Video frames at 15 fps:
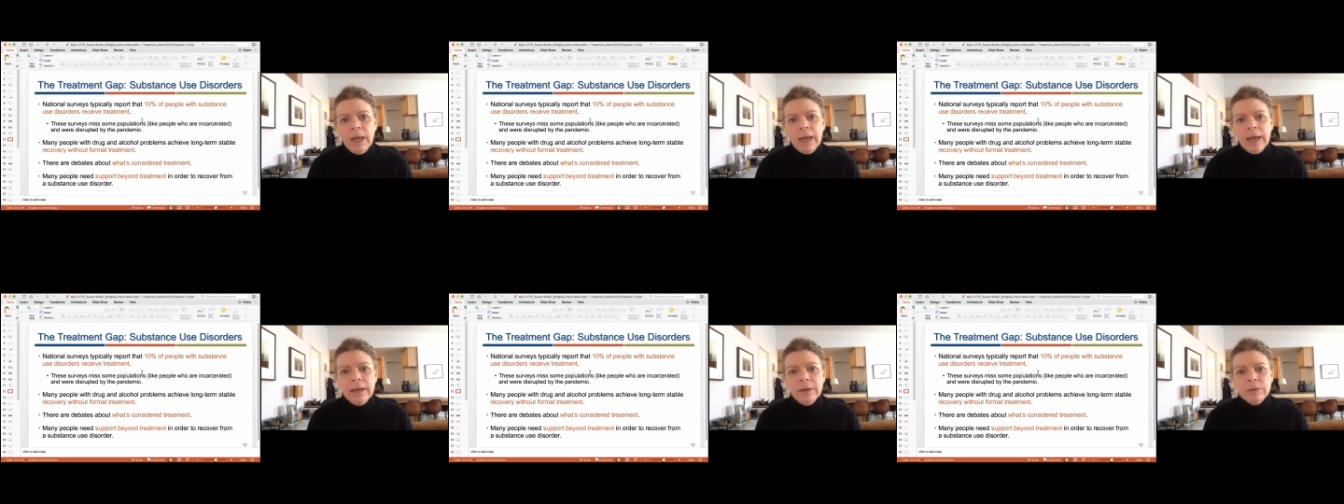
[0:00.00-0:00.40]

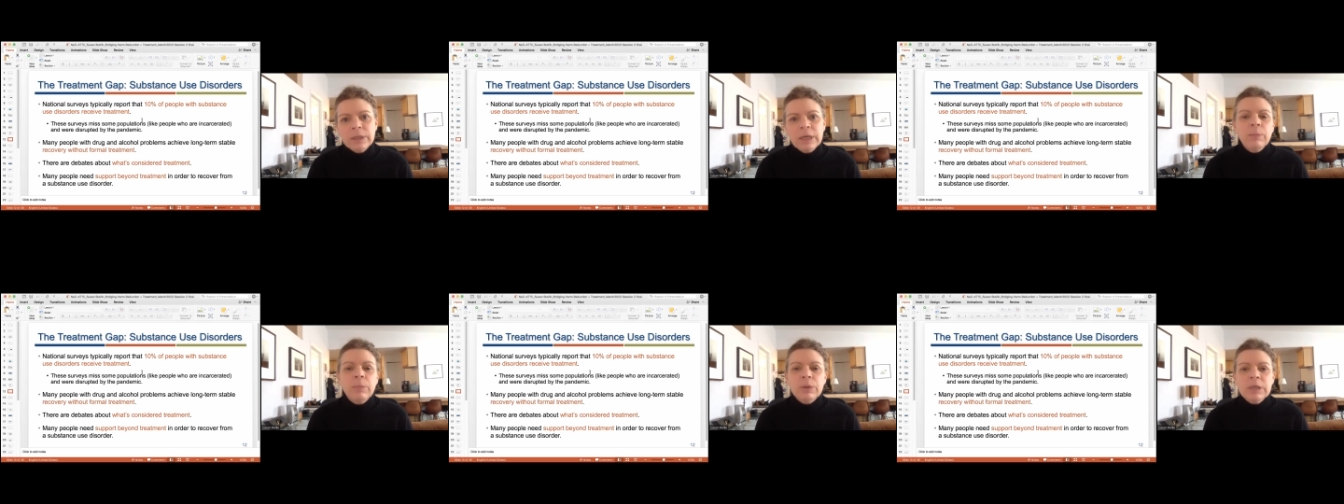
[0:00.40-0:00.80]
how
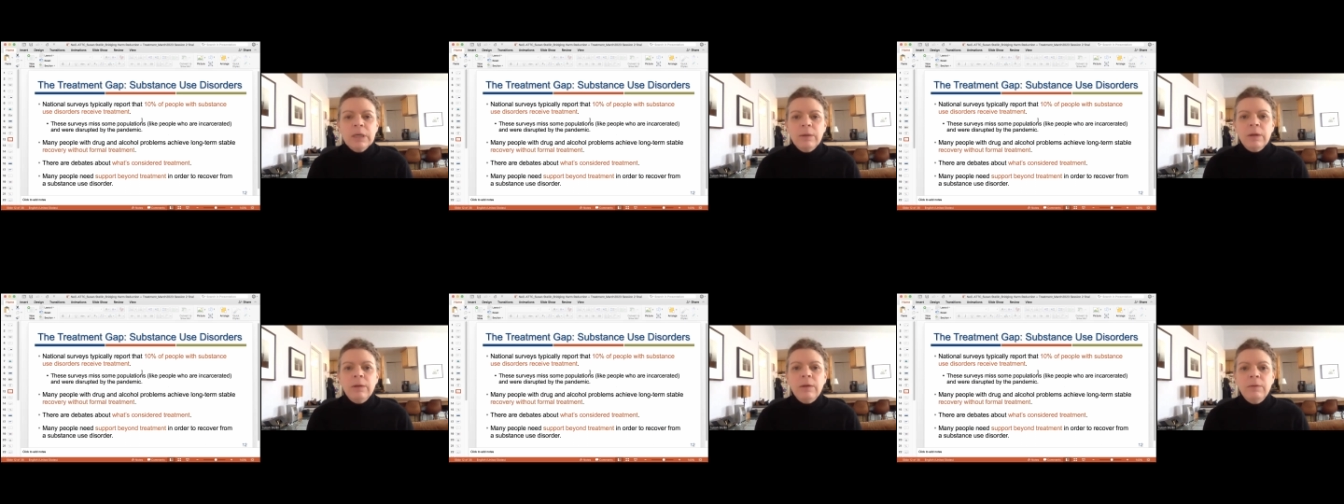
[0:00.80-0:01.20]

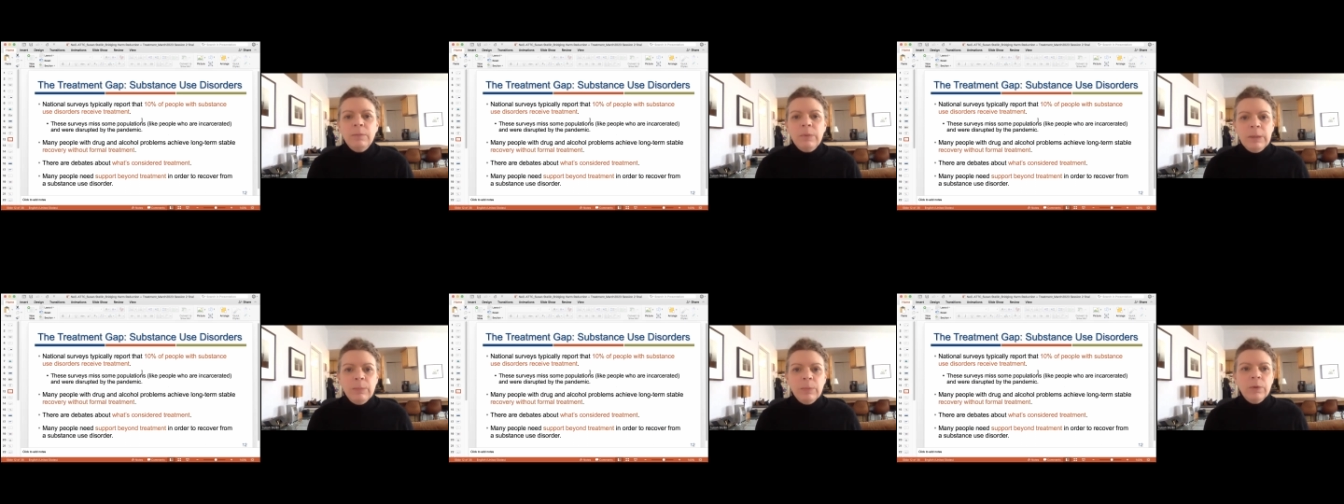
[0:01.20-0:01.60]
10% of
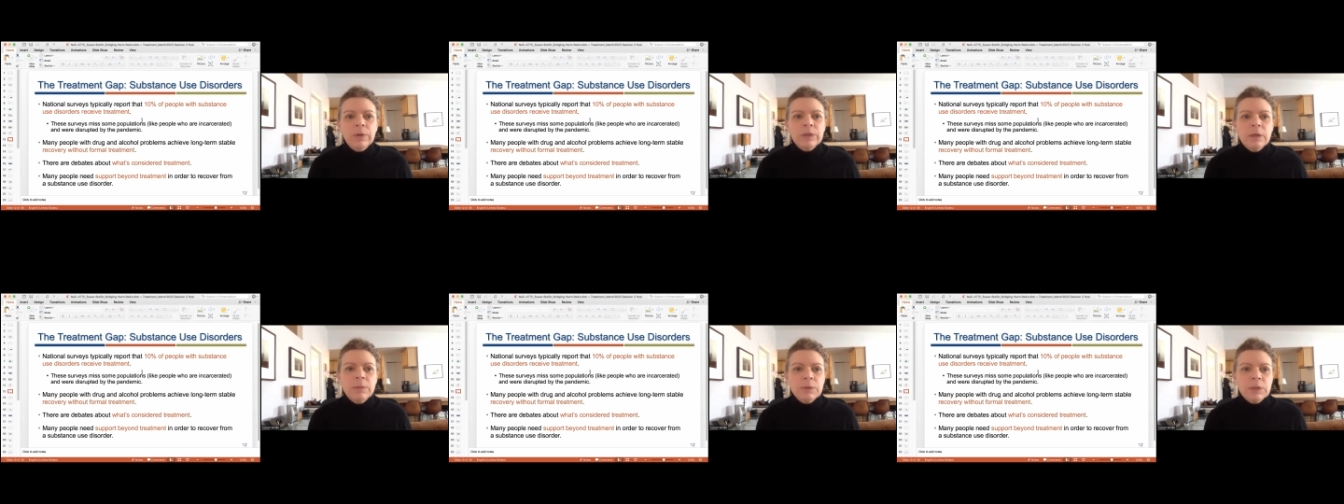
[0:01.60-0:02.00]
people
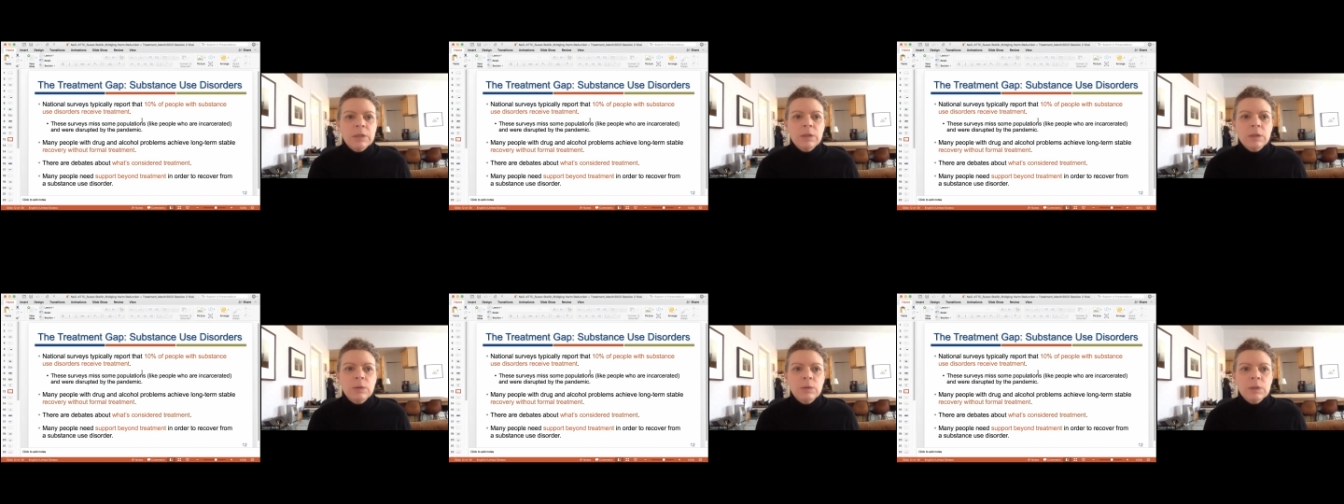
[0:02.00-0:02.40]
with
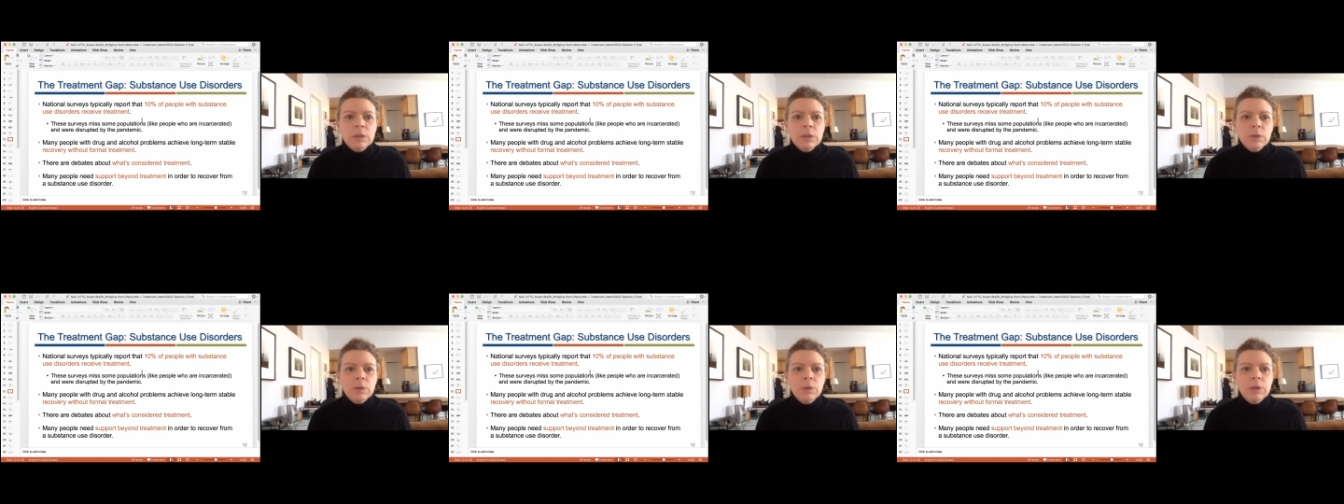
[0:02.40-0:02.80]
substance use
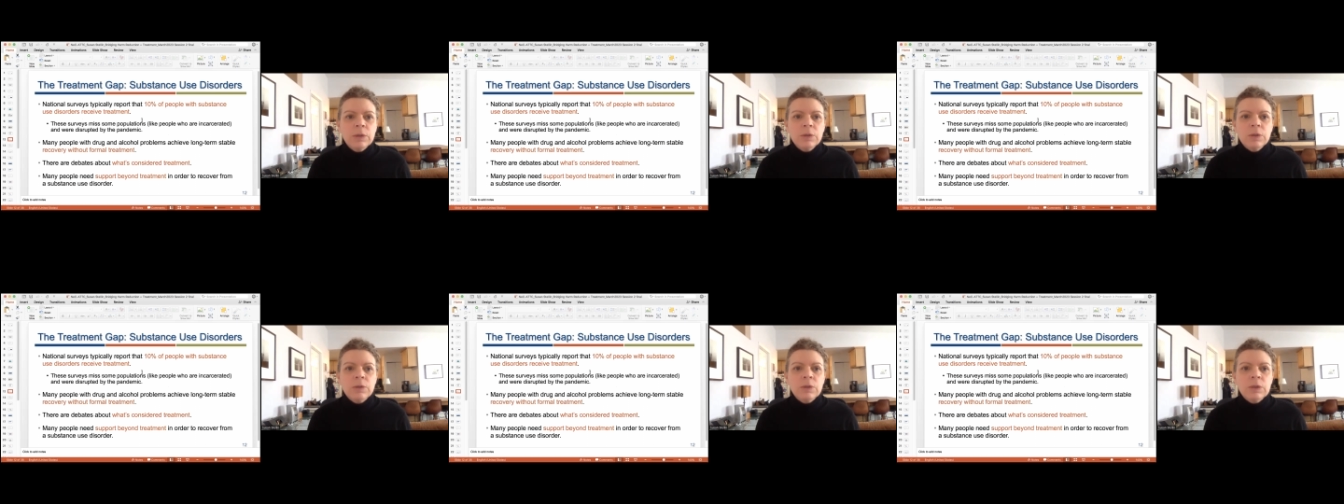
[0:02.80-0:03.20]

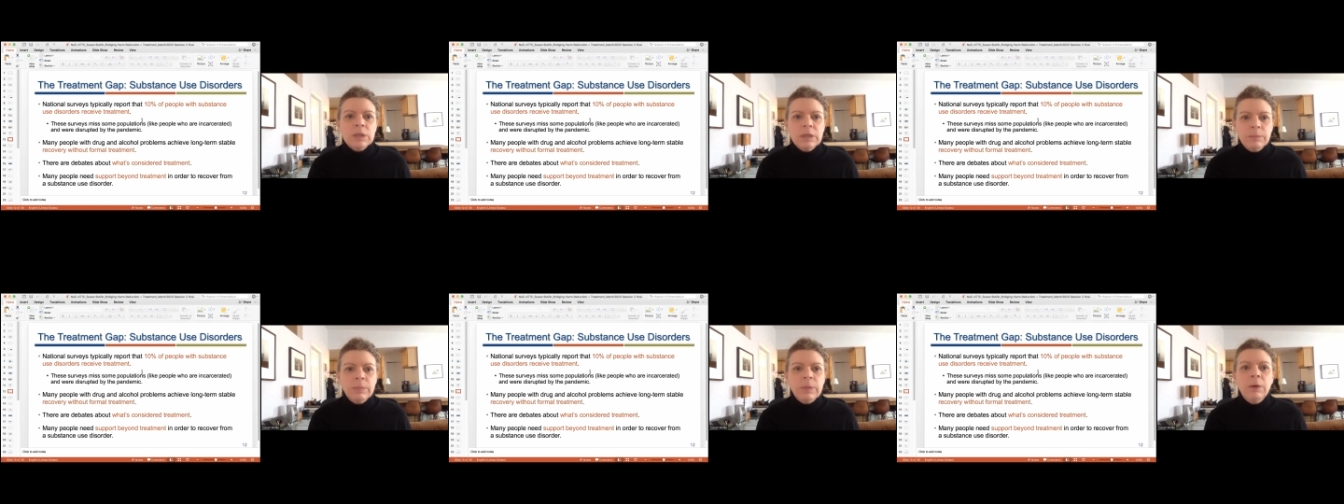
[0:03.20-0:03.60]
disorders
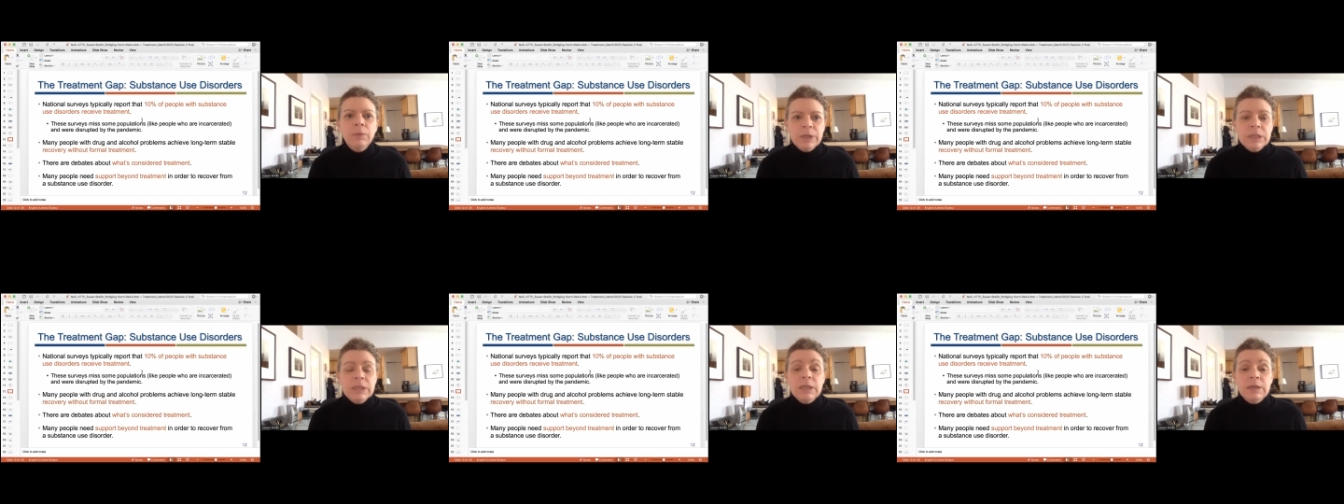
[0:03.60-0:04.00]

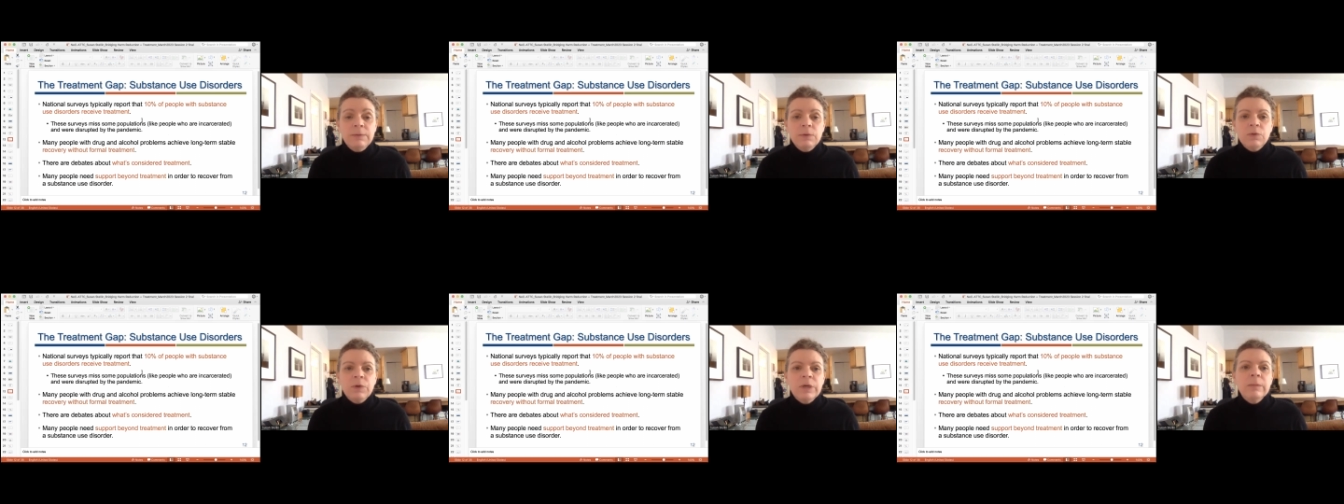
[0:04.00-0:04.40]

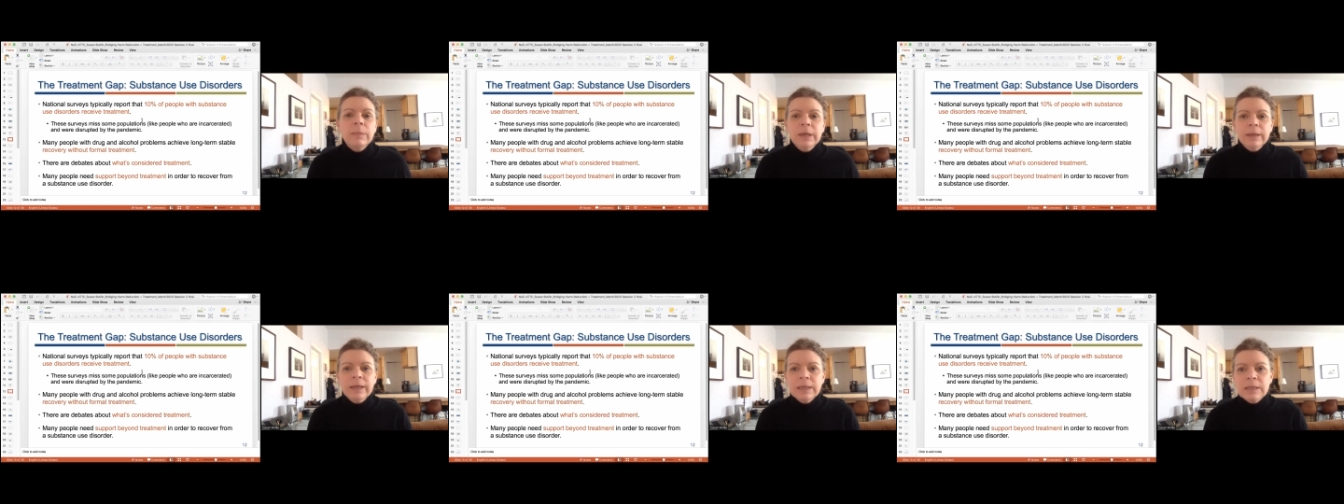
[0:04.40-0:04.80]
receive
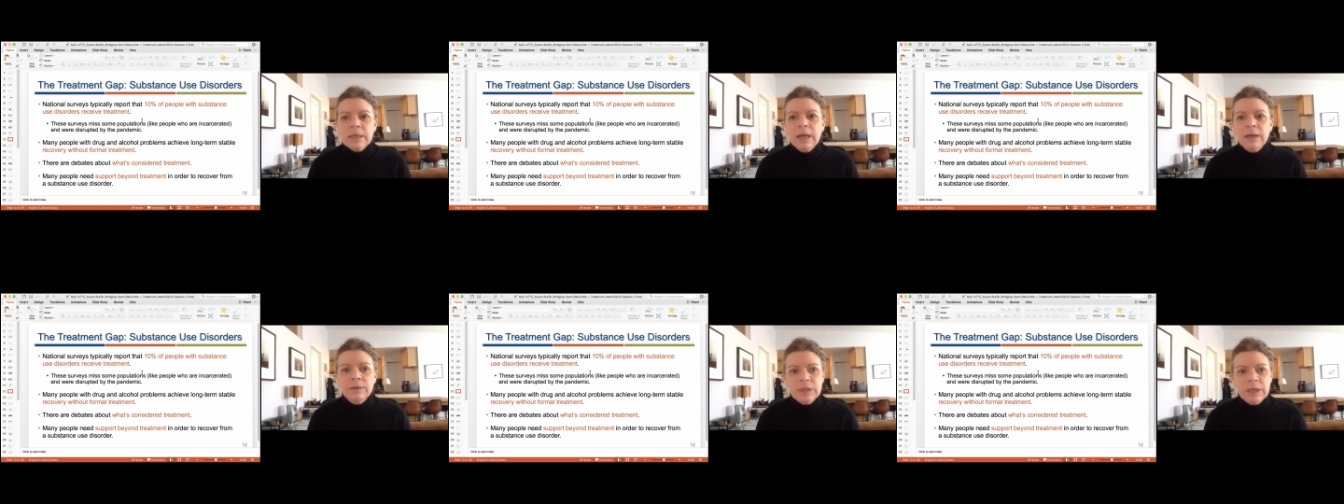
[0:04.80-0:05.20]
treatment. That's
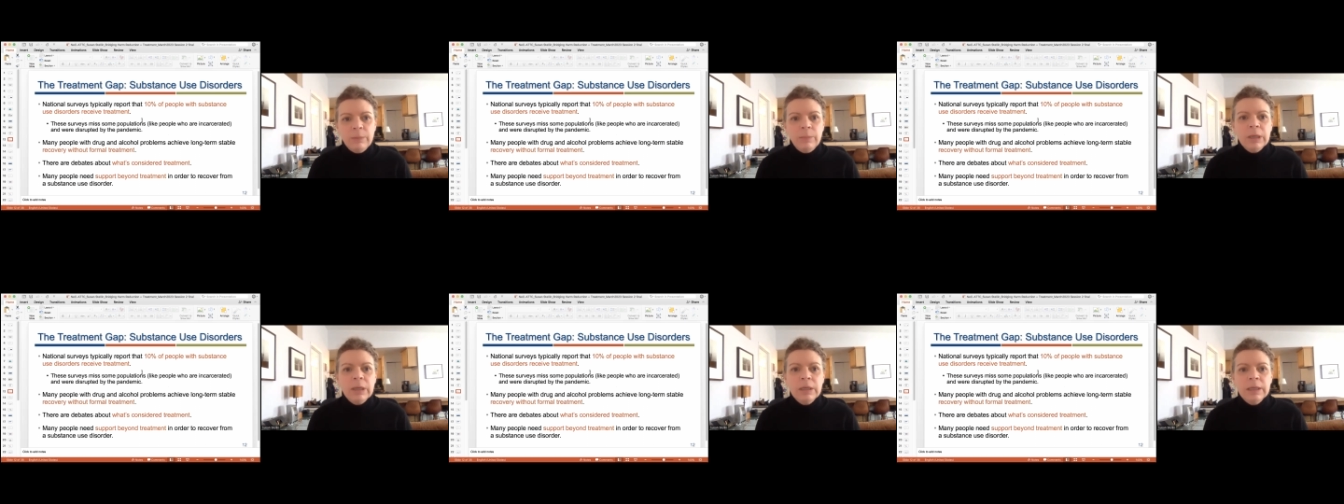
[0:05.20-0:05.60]
kind of
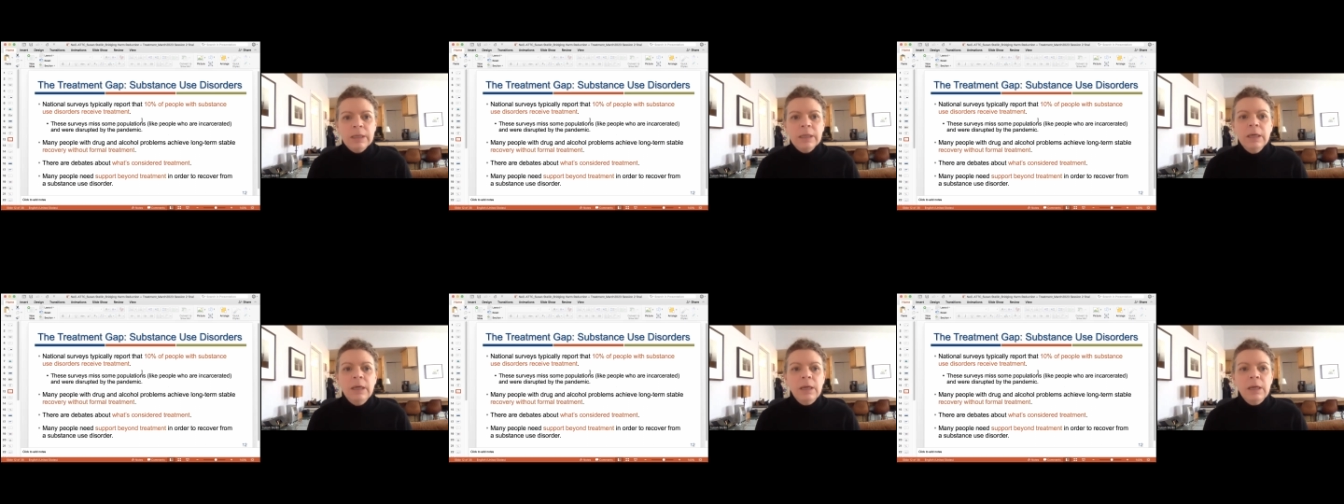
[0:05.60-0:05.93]
typically